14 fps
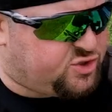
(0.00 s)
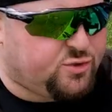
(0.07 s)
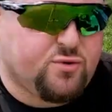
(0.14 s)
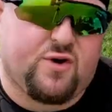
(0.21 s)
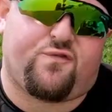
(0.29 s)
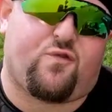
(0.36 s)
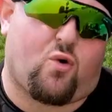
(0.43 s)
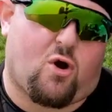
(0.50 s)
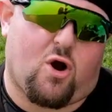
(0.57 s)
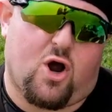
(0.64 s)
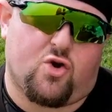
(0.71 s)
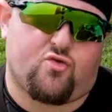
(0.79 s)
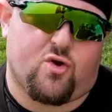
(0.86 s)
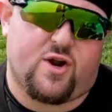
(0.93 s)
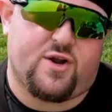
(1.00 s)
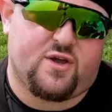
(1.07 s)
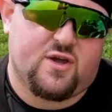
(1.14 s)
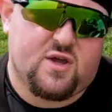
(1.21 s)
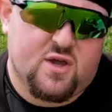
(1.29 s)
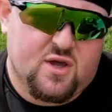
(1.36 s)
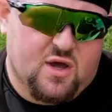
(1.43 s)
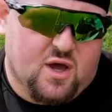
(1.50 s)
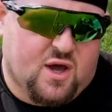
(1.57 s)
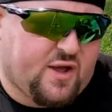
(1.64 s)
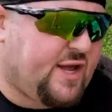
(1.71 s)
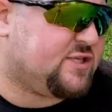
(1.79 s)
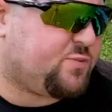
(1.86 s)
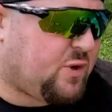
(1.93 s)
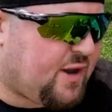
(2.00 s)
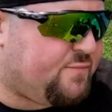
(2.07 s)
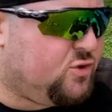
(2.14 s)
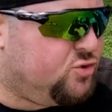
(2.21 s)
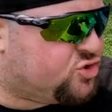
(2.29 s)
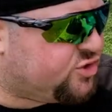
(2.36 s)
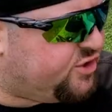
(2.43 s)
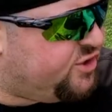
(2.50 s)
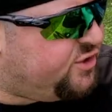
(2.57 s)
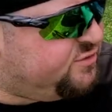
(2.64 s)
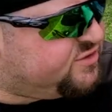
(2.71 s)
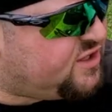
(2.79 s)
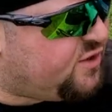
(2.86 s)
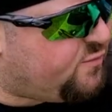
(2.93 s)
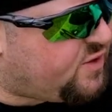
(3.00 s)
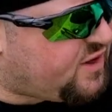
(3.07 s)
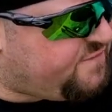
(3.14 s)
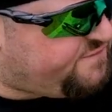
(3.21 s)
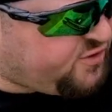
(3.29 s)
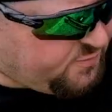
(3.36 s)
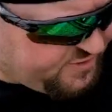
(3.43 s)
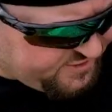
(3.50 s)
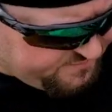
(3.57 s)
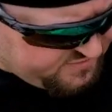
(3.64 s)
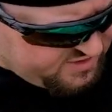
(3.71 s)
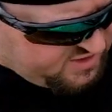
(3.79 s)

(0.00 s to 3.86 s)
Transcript: 2 to 400. That's what I'm usually using when I'm filming.